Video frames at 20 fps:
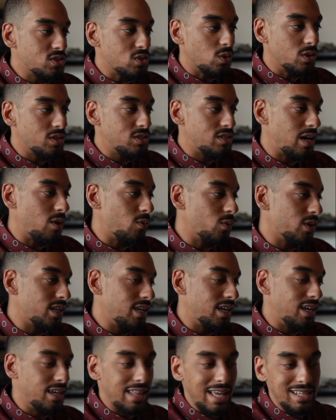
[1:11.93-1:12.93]
source that we're
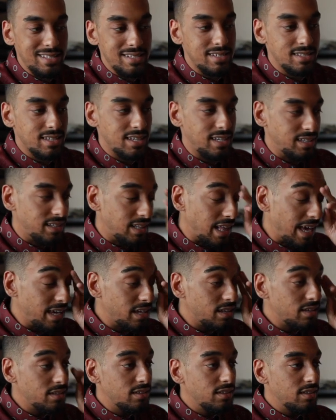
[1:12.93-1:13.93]
getting. That's his key
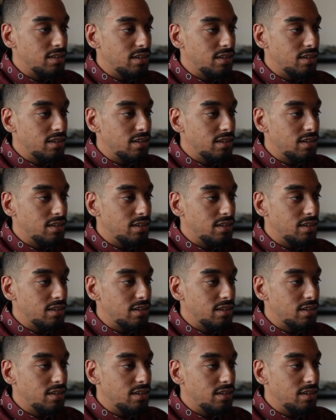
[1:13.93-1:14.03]
light.